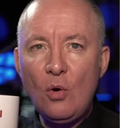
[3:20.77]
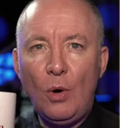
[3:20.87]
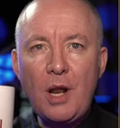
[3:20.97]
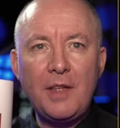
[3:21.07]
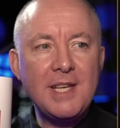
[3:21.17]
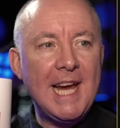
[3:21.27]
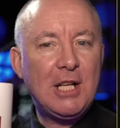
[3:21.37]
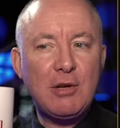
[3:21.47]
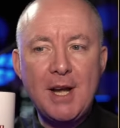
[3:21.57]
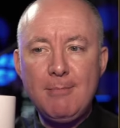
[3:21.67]
one of the
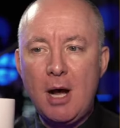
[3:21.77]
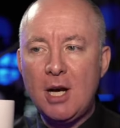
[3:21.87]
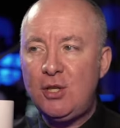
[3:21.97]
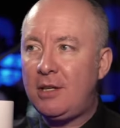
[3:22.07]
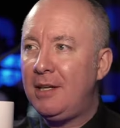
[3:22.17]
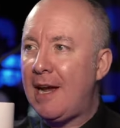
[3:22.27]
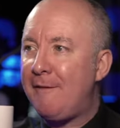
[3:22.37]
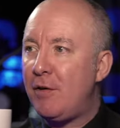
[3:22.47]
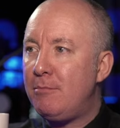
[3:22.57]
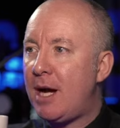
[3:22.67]
day trader mugs you can
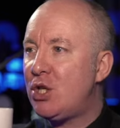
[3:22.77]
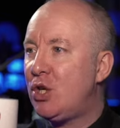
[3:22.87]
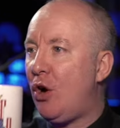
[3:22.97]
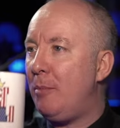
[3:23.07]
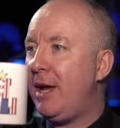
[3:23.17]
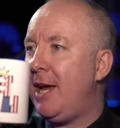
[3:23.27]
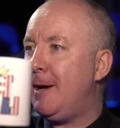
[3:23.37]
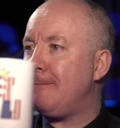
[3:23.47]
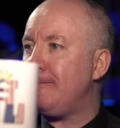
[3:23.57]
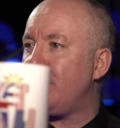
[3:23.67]
get from my shop
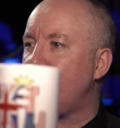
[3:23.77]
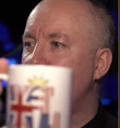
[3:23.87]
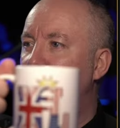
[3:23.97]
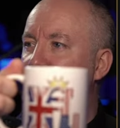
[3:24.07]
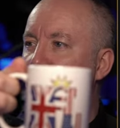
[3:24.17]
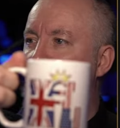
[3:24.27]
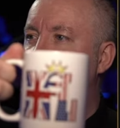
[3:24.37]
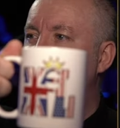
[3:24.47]
here if you want to